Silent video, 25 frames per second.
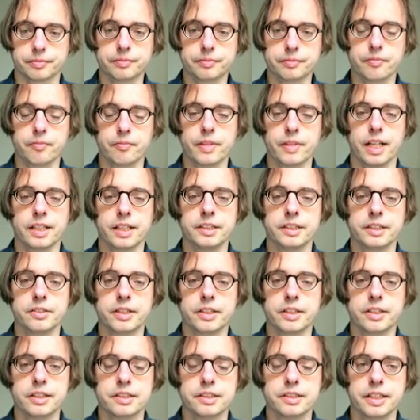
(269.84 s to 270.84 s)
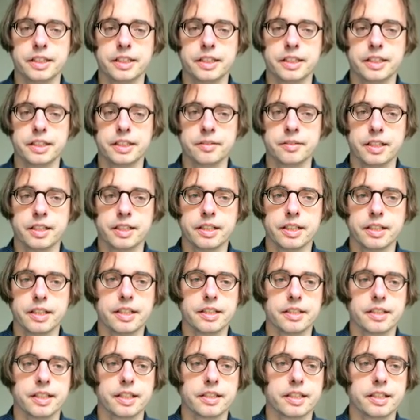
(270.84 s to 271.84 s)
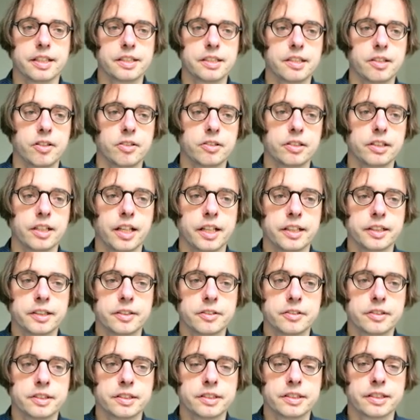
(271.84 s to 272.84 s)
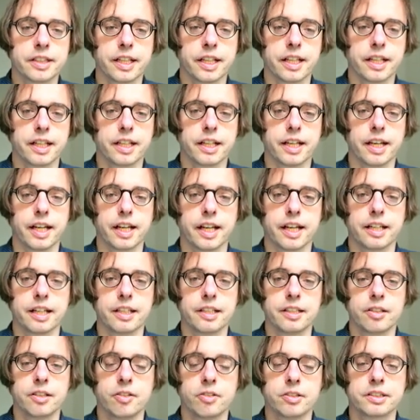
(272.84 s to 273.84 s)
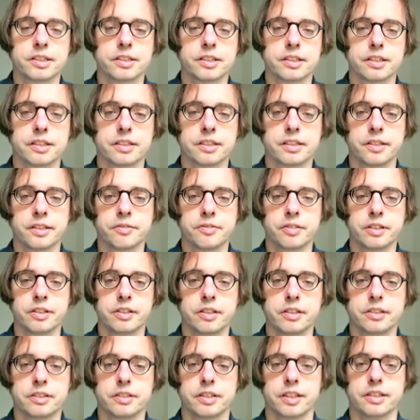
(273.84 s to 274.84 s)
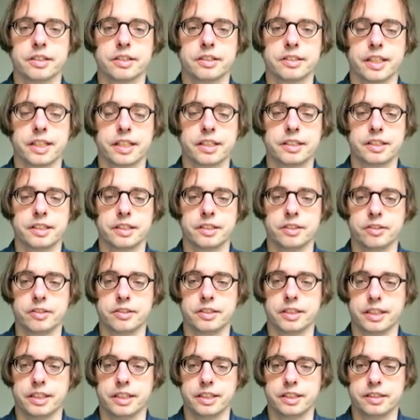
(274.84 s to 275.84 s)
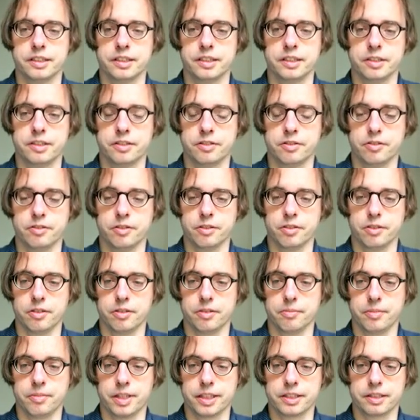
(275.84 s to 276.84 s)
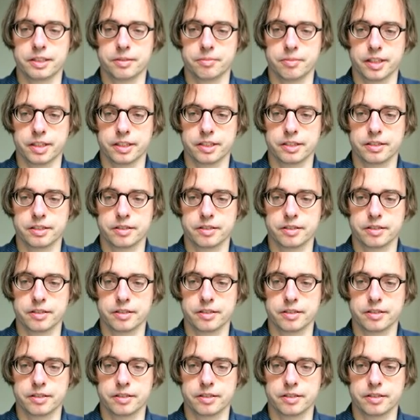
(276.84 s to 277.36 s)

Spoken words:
and you can see that this log likelihood looks difficult and is actually not easy to maximize.